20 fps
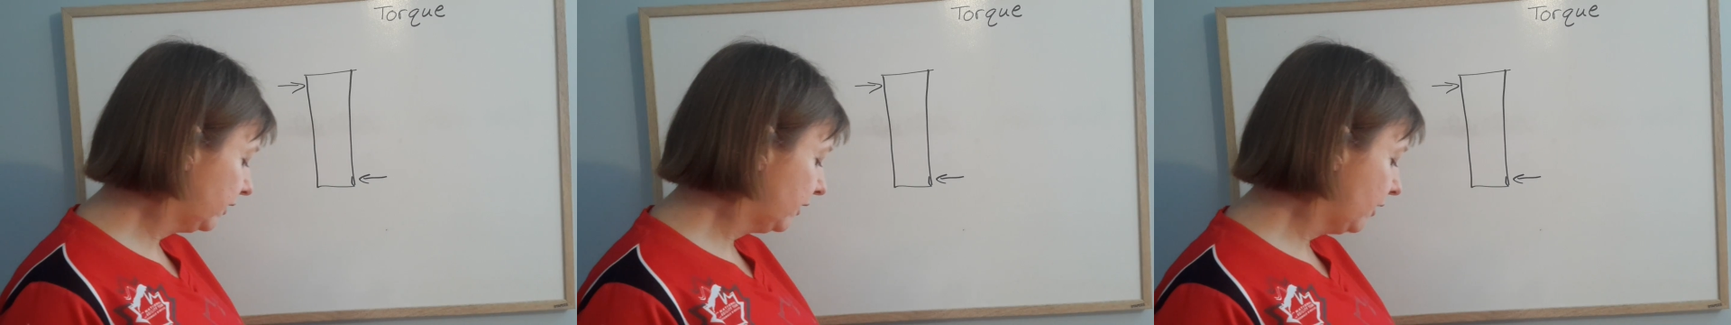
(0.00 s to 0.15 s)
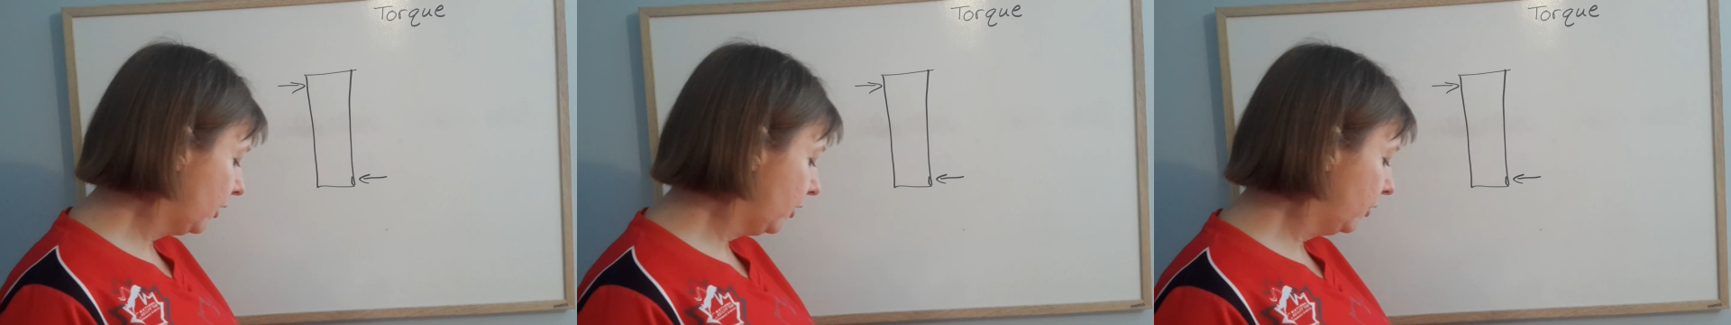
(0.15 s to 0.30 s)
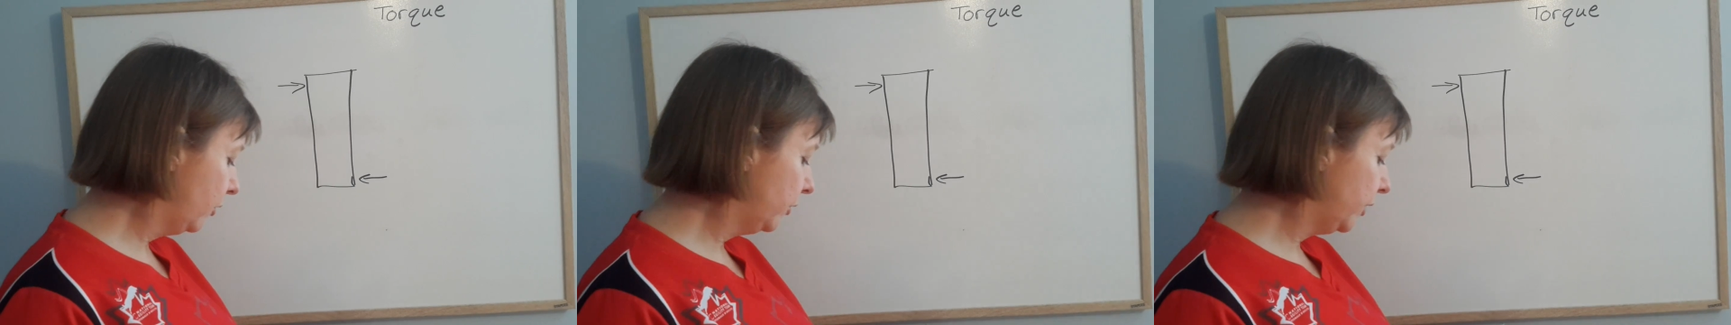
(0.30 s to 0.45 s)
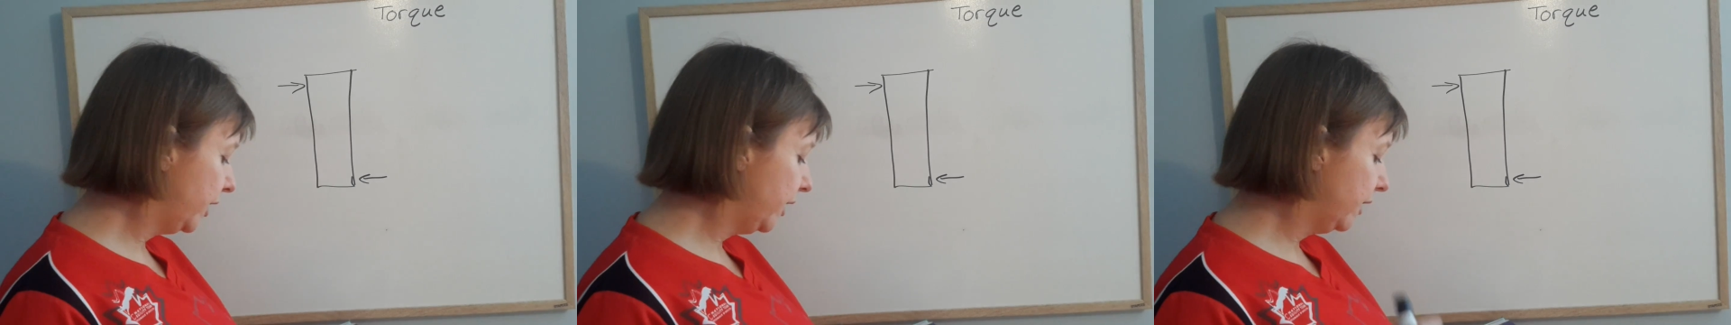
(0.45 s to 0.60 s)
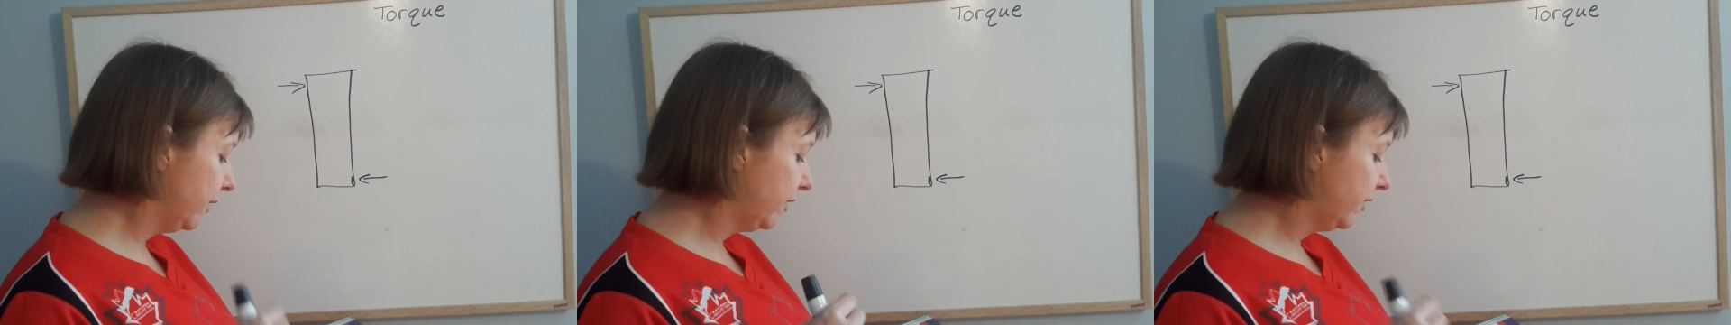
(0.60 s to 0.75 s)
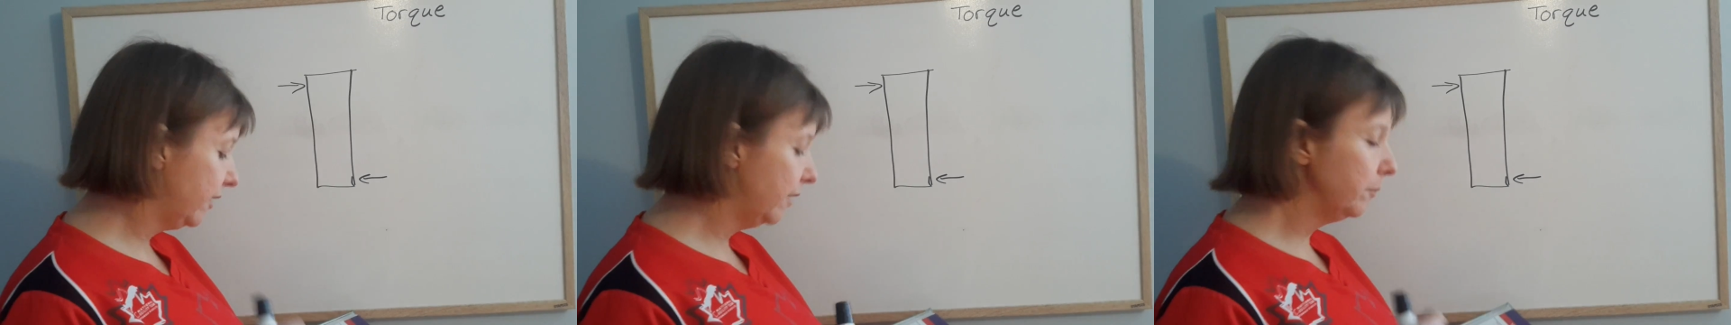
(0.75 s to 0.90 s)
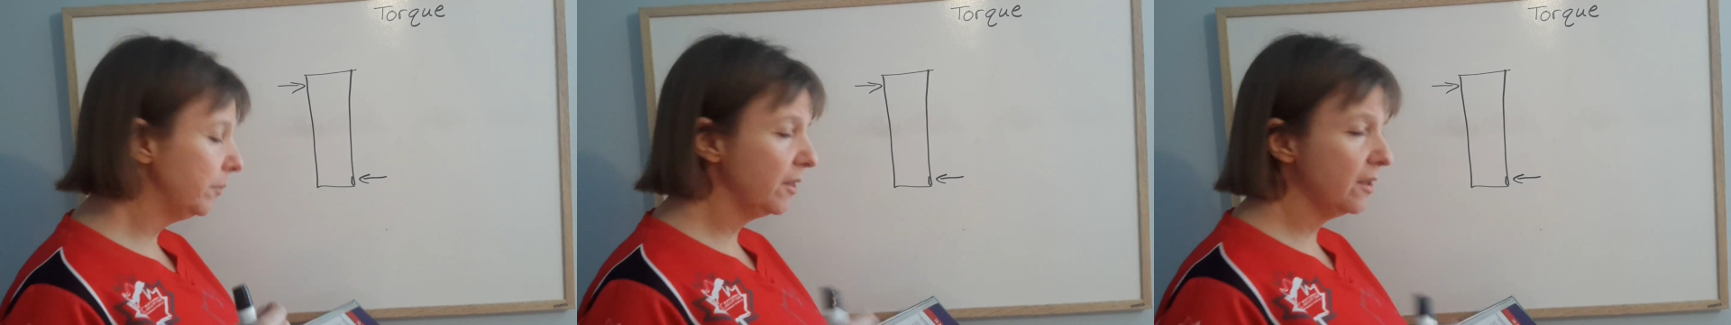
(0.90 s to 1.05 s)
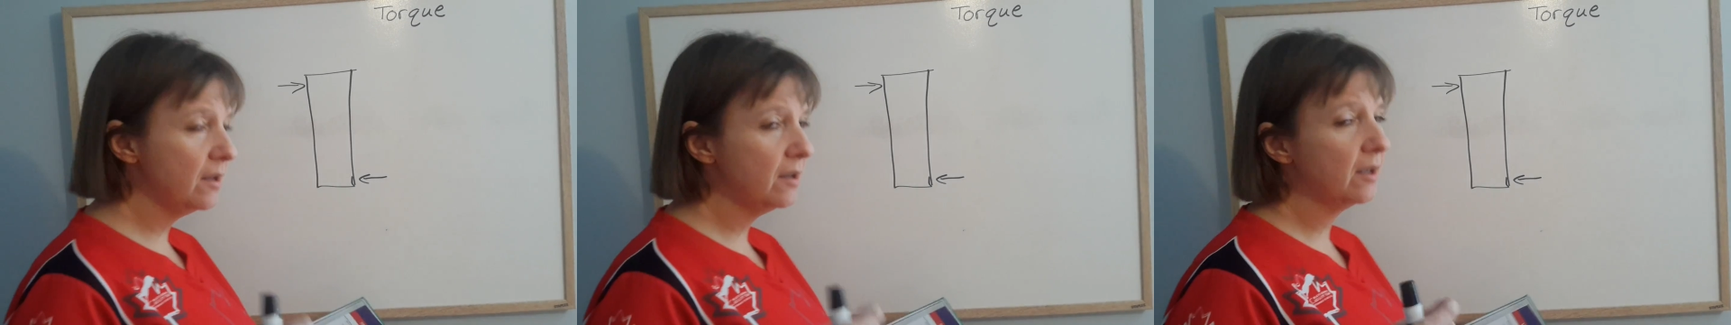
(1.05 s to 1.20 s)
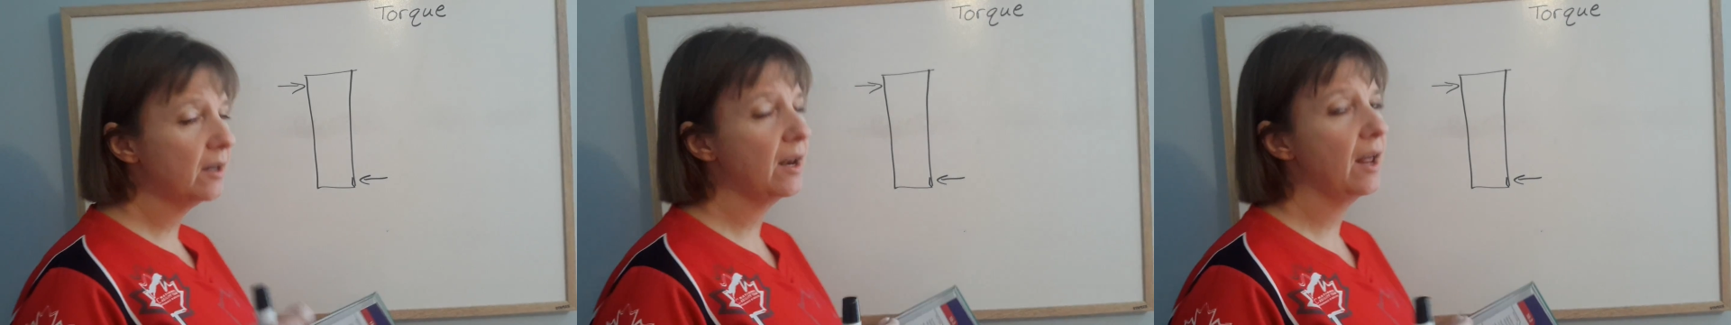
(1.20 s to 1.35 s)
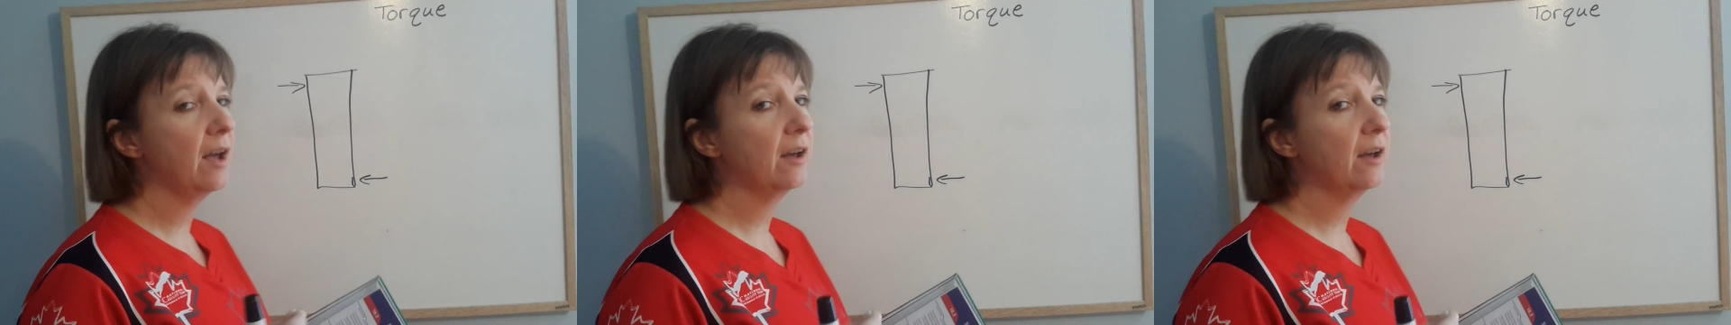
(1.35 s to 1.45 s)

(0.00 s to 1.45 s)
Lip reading: So something can